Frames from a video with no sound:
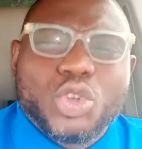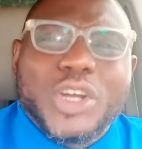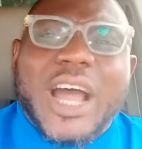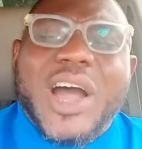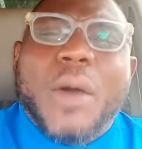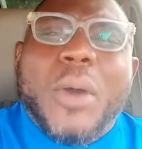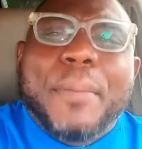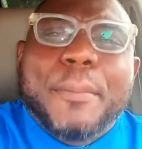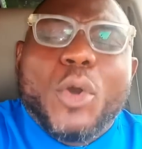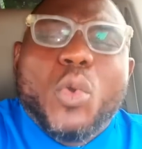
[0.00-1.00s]
So that
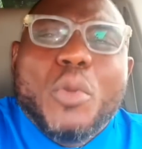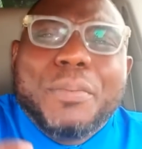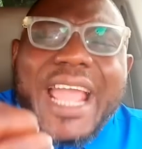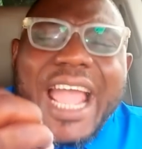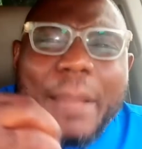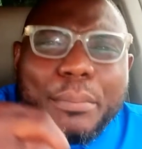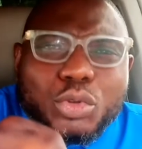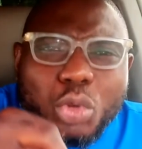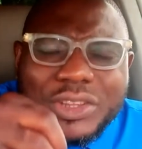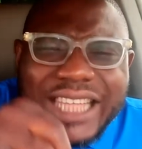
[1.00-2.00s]
our people will be
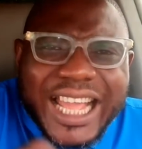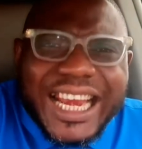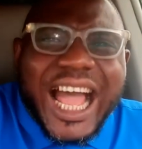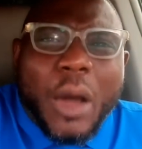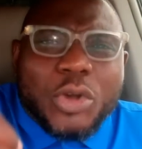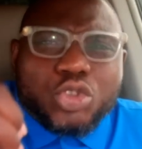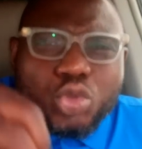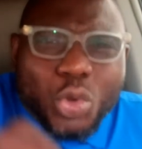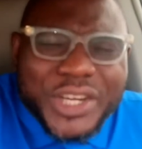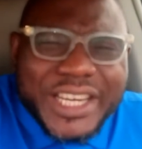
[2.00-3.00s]
able to tell our
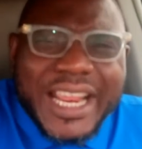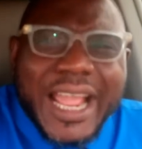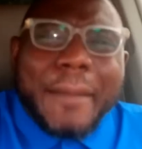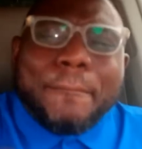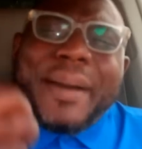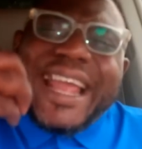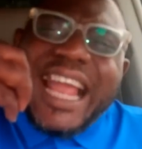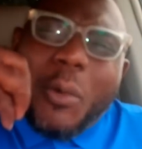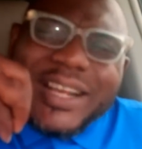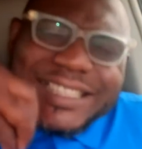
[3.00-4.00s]
story
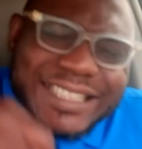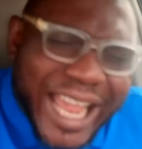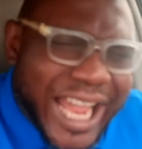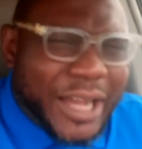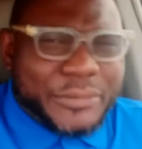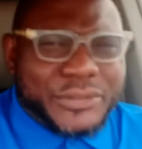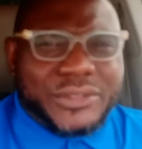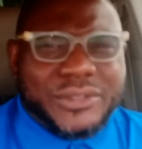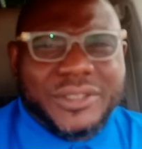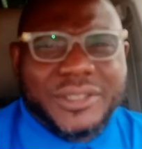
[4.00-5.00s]
by
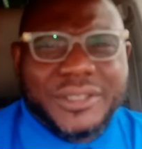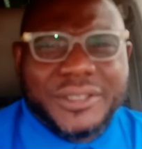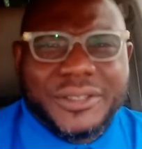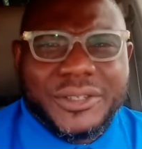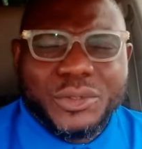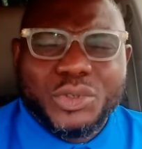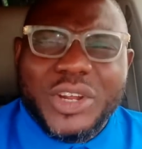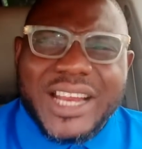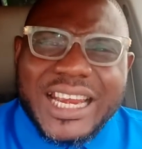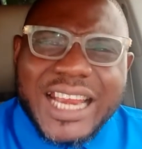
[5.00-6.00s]
ourselves. You
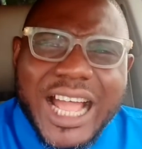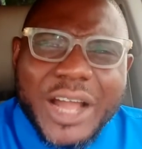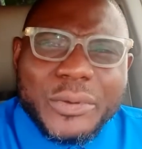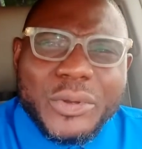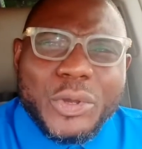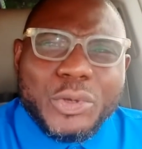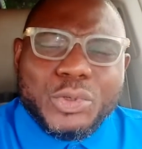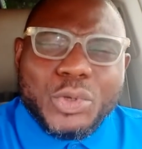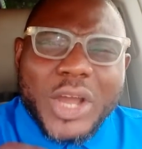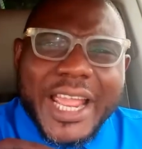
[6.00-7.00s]
don't allow
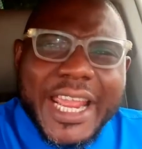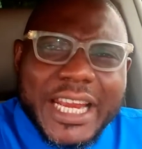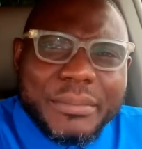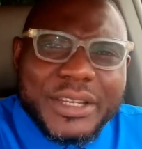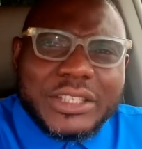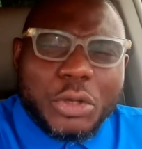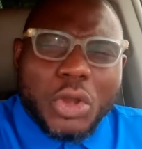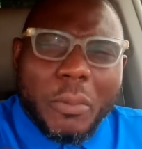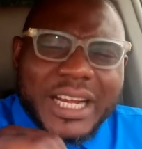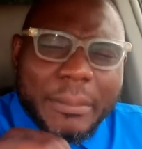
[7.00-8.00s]
your enemies or
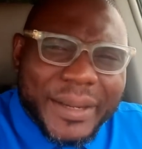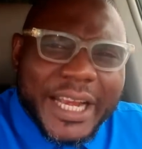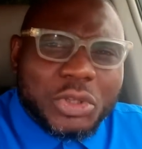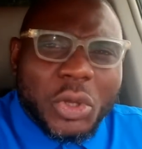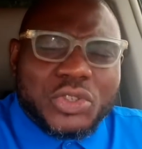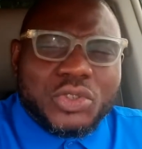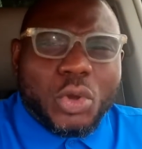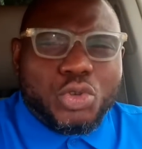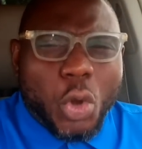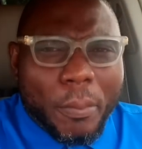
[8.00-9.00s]
your manipulators
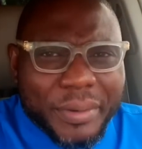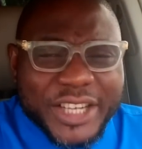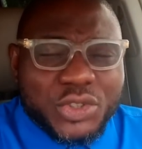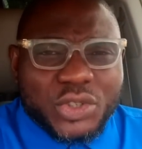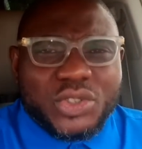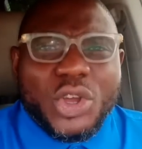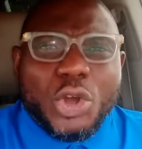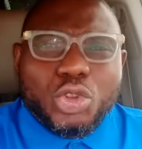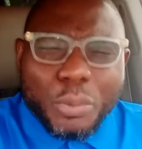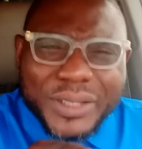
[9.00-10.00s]
or your oppressors
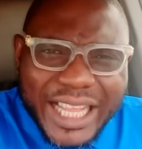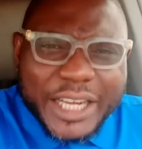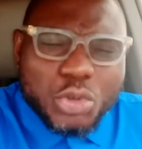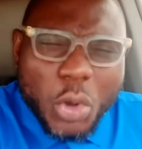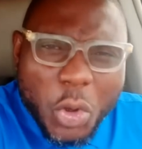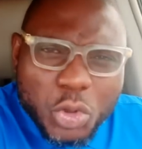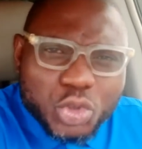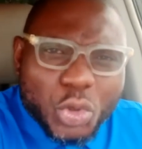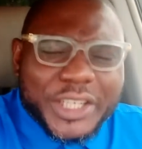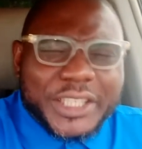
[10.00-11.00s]
to be telling your own
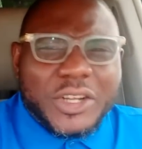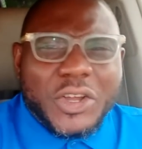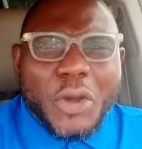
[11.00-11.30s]
story.